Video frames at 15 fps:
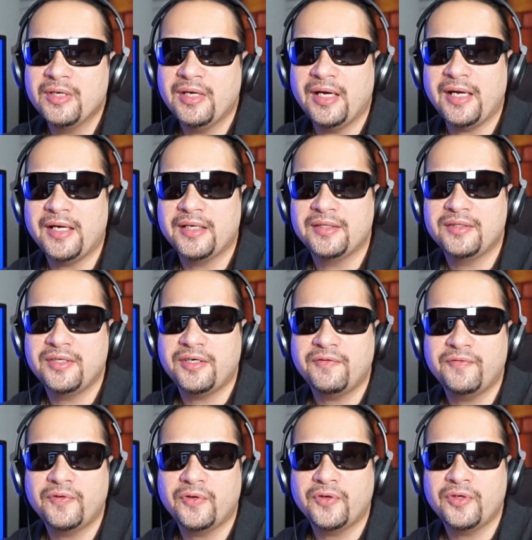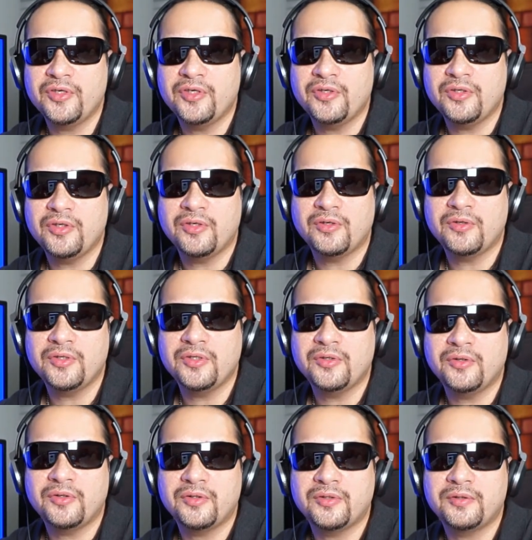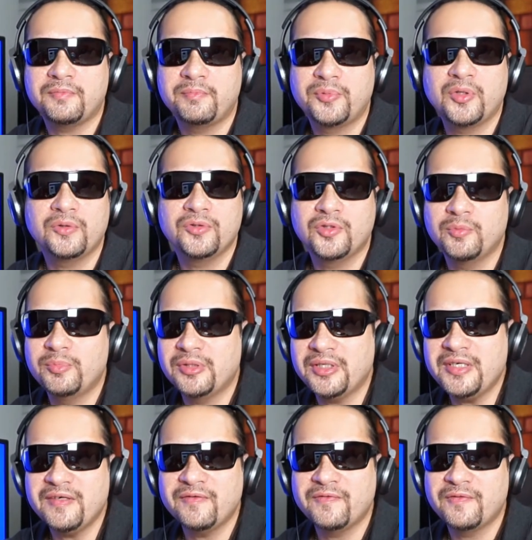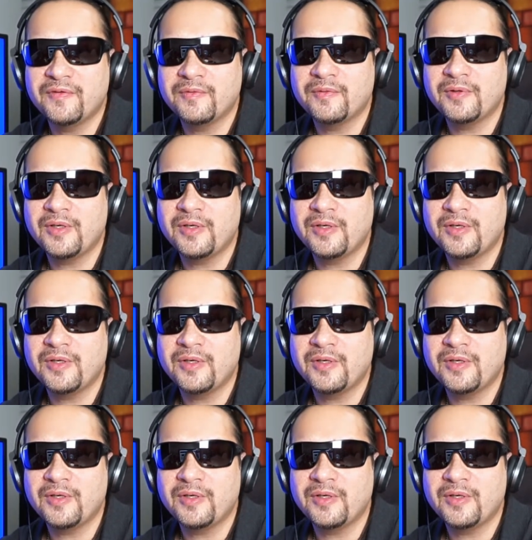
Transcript: and therefore you're prone to believe